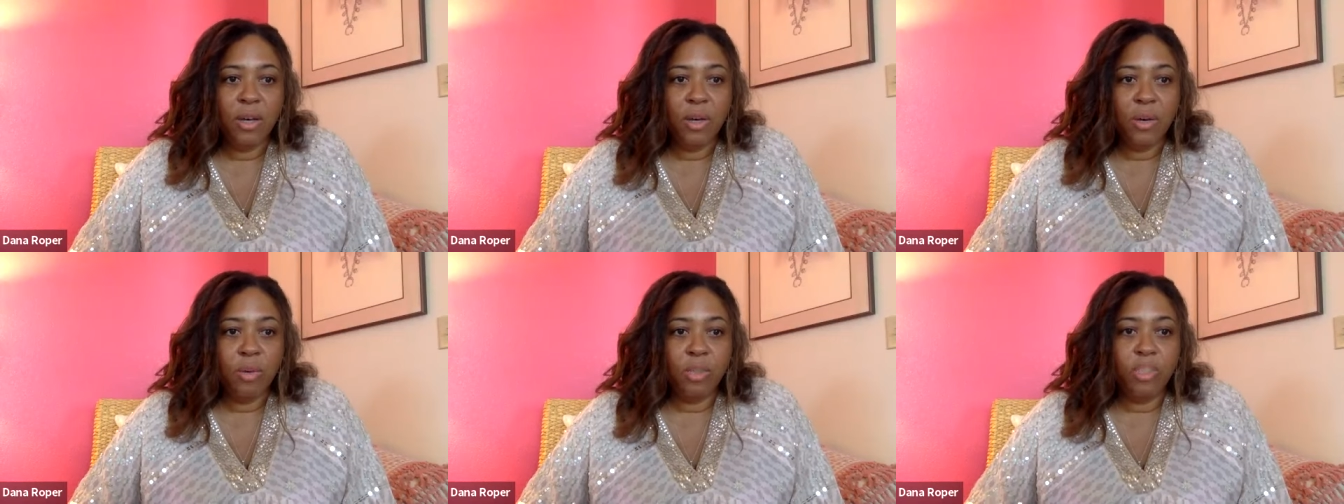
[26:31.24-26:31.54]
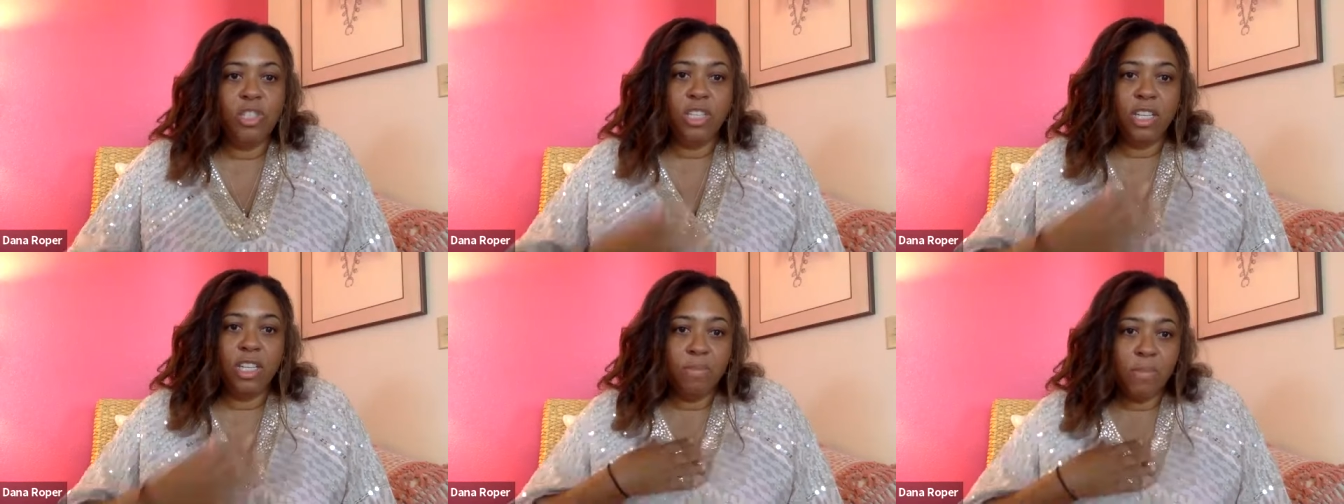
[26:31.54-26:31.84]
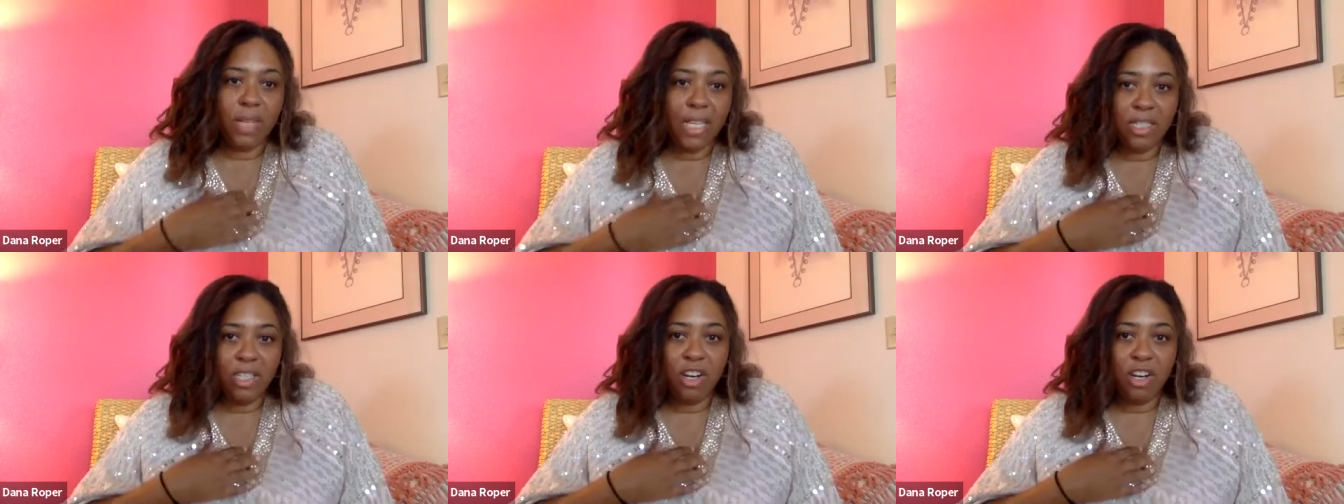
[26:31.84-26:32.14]
which then
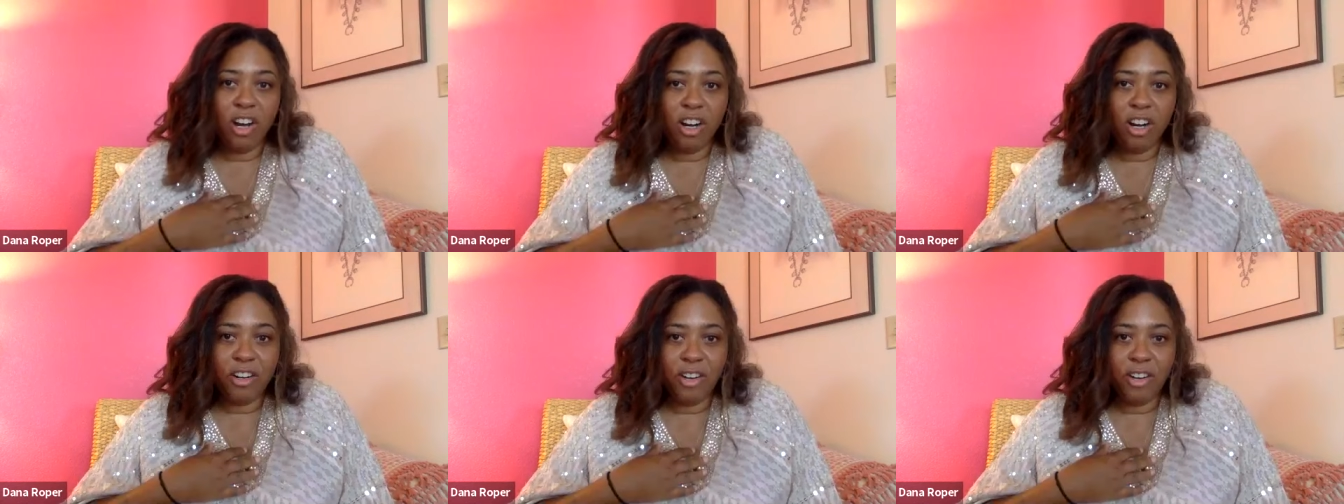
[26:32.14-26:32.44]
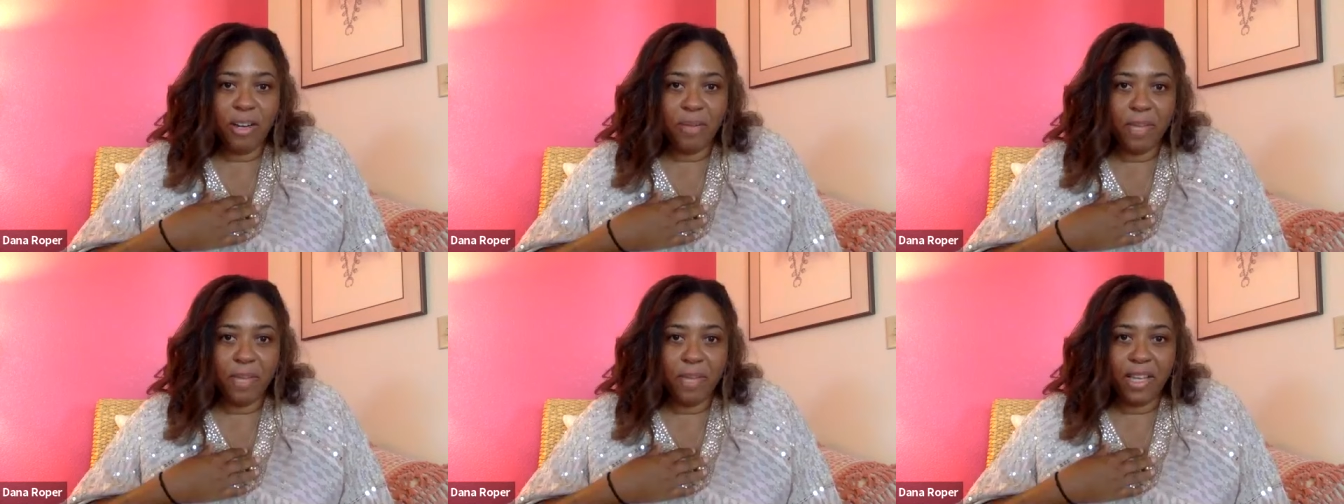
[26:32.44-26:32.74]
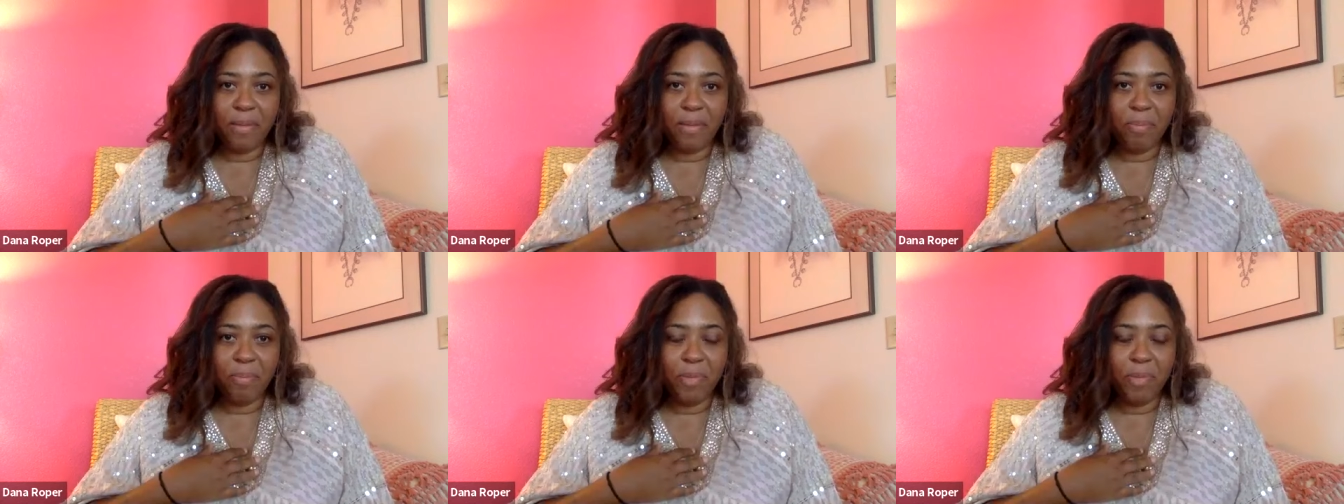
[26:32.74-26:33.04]
makes it harder on
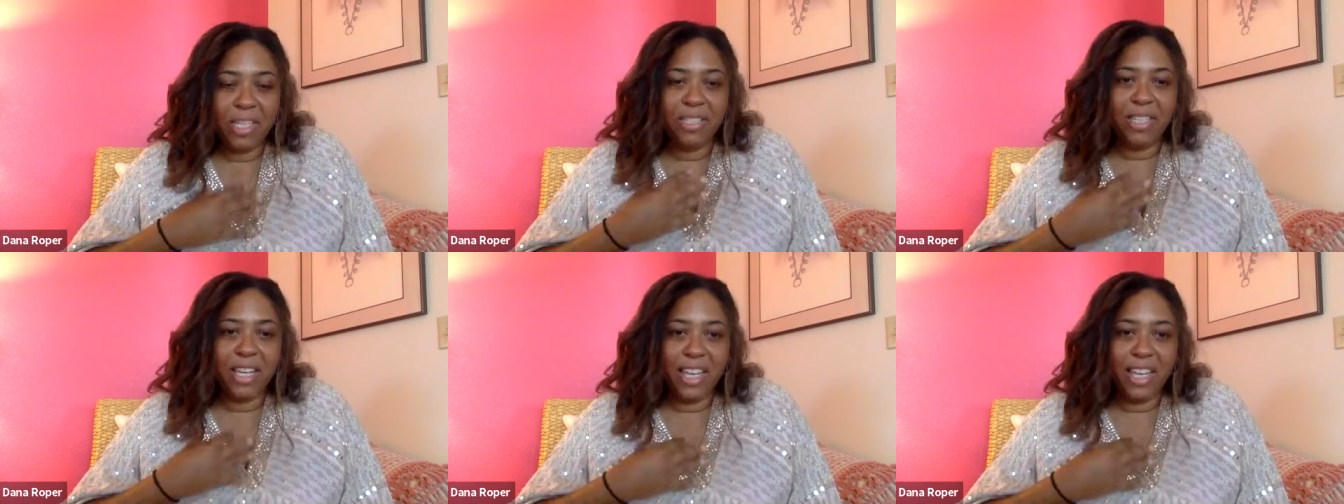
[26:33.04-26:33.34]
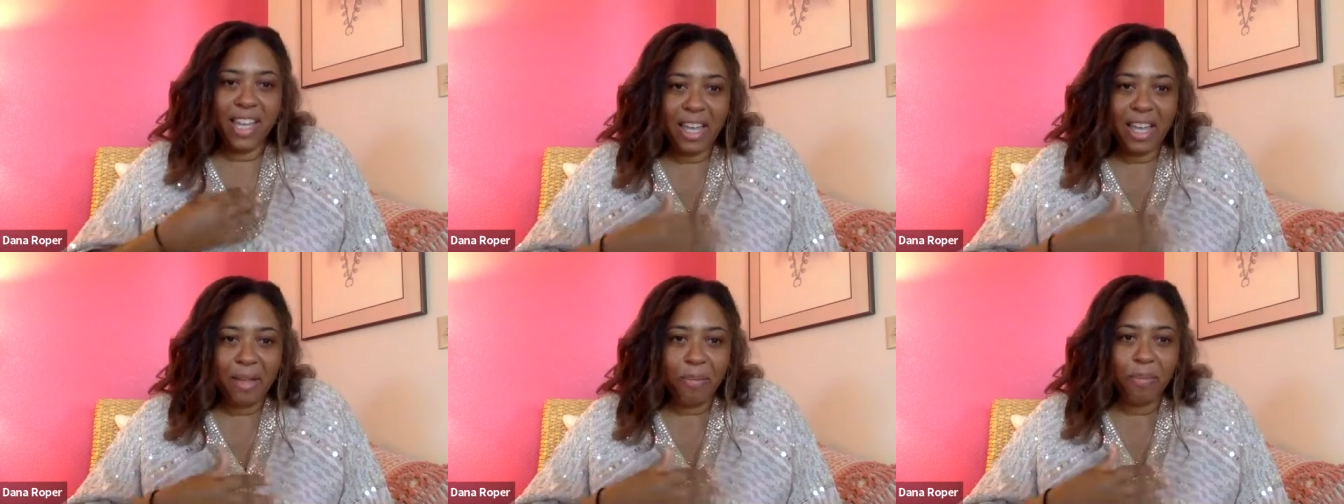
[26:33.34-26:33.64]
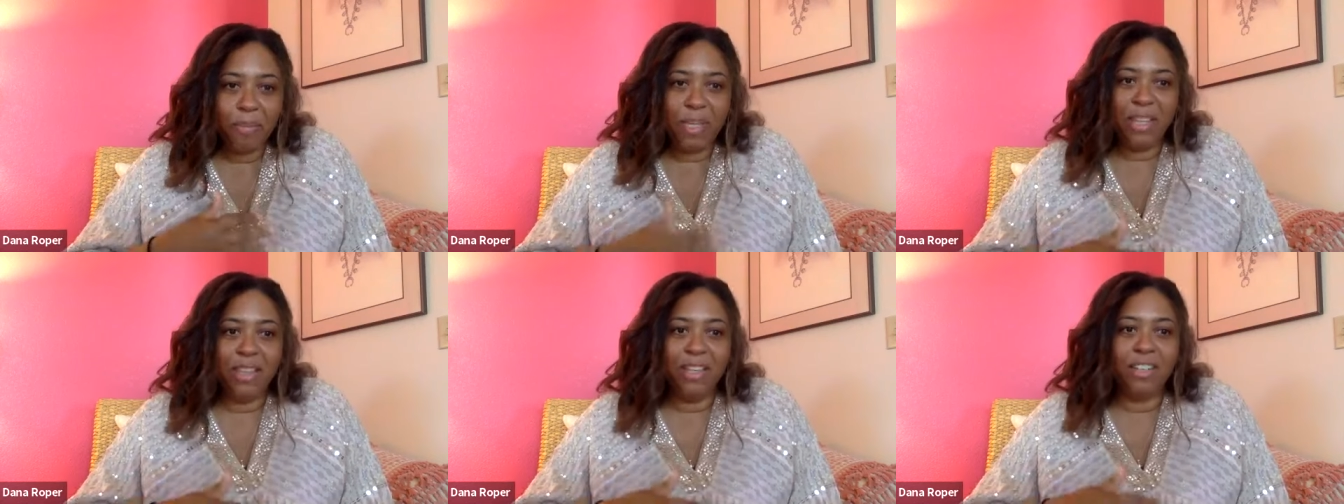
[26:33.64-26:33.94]
me because I can't
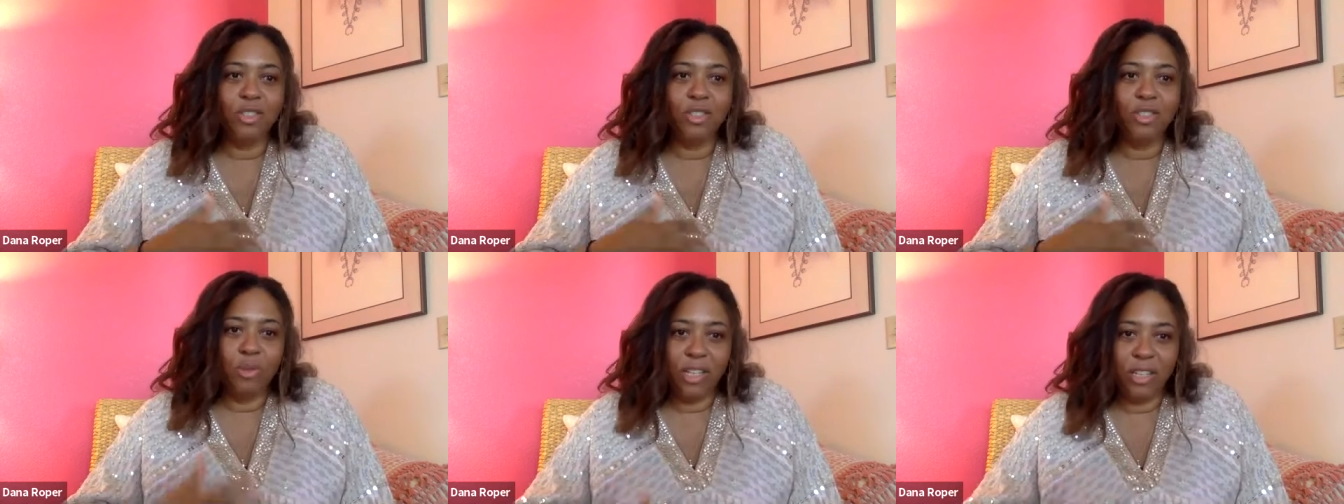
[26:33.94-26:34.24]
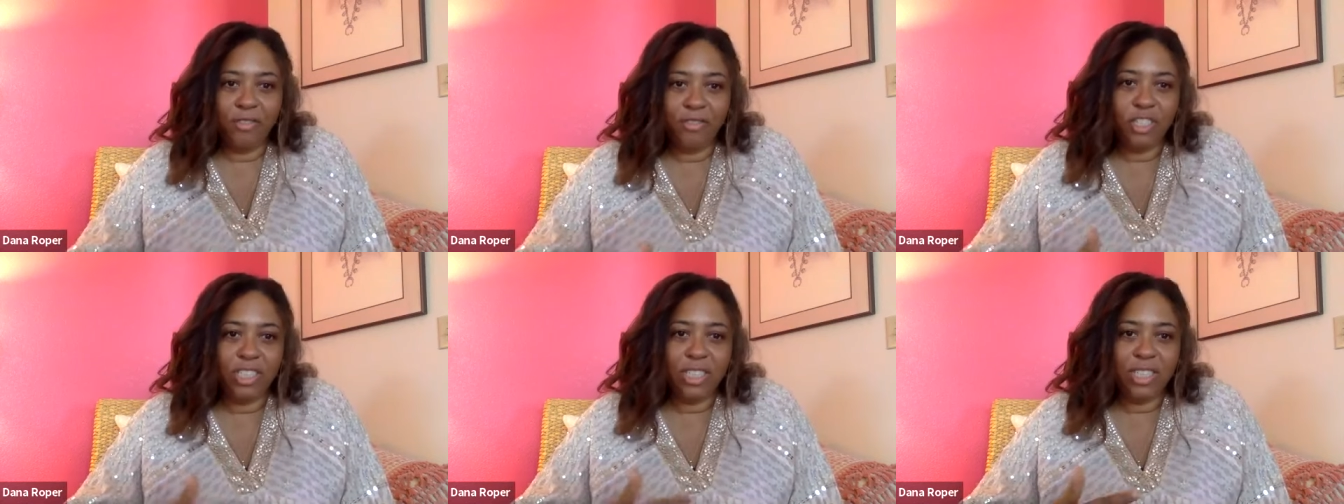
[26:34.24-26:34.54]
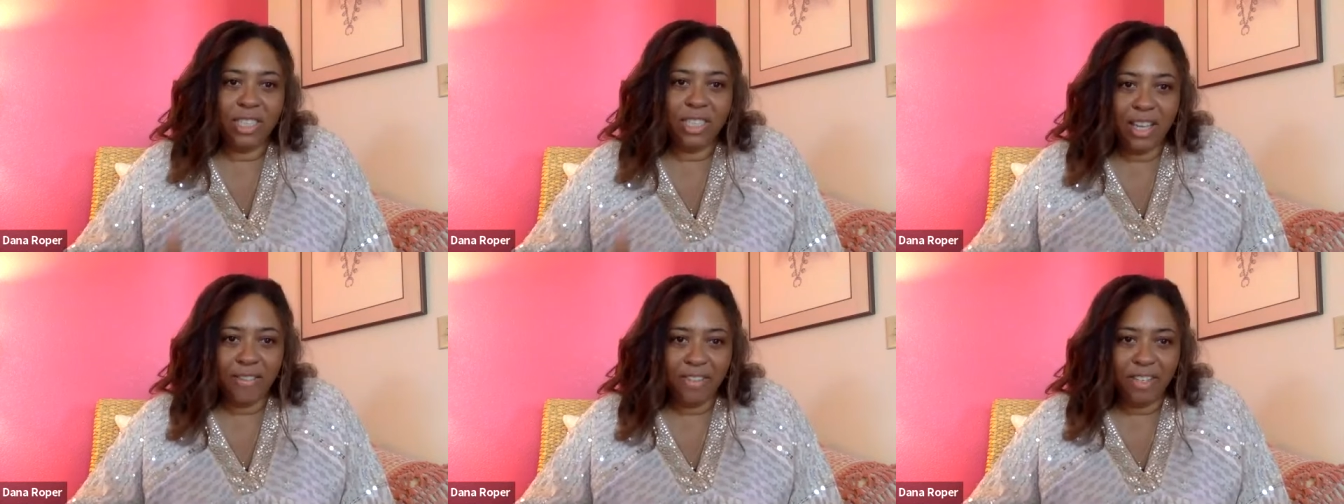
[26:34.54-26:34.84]
be there 24
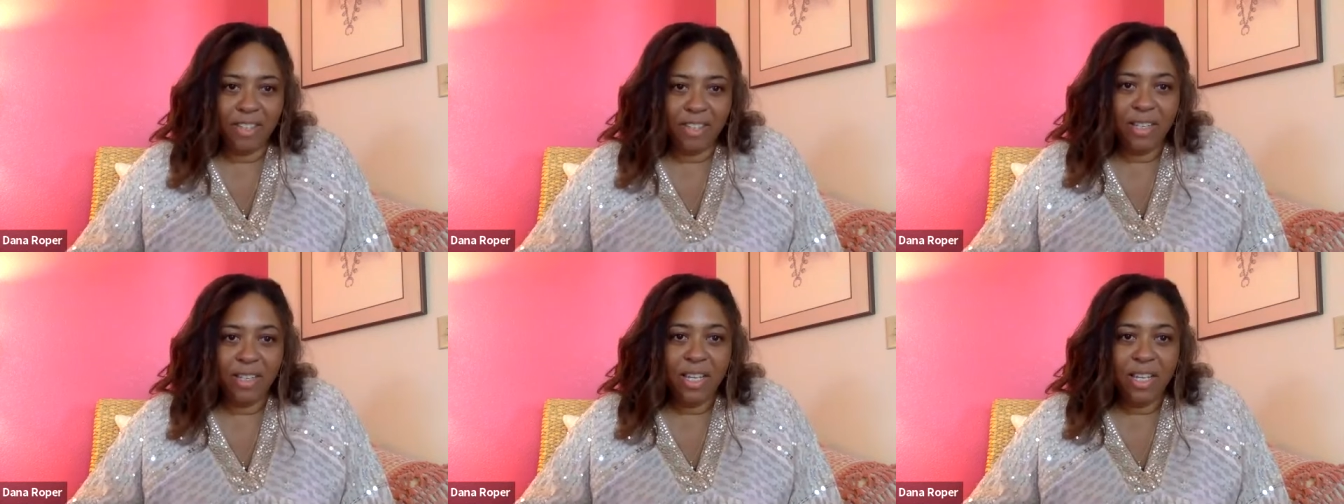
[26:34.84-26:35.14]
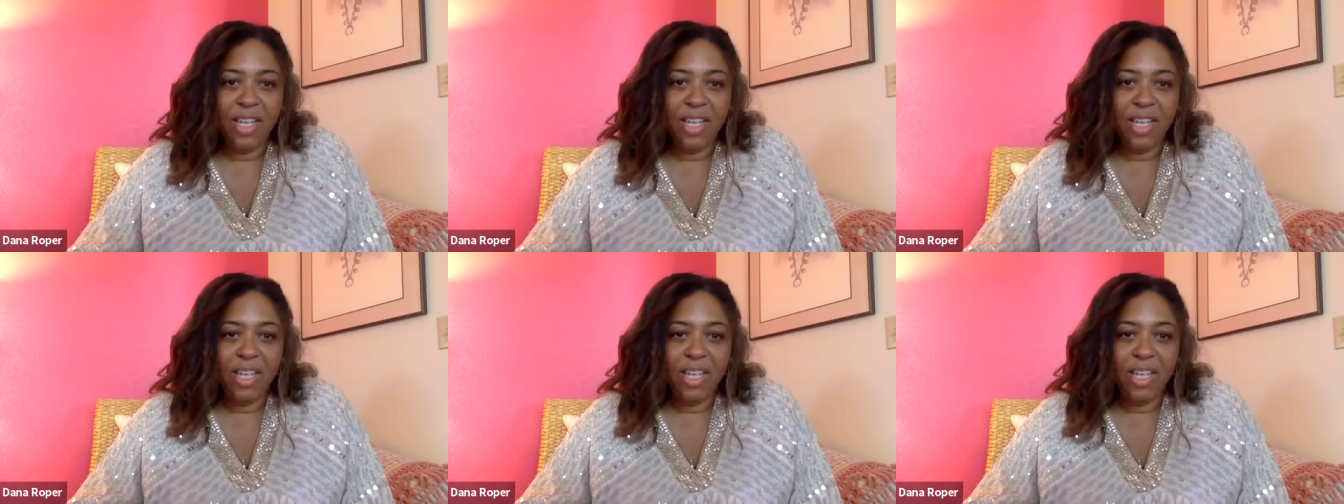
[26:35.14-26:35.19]
7.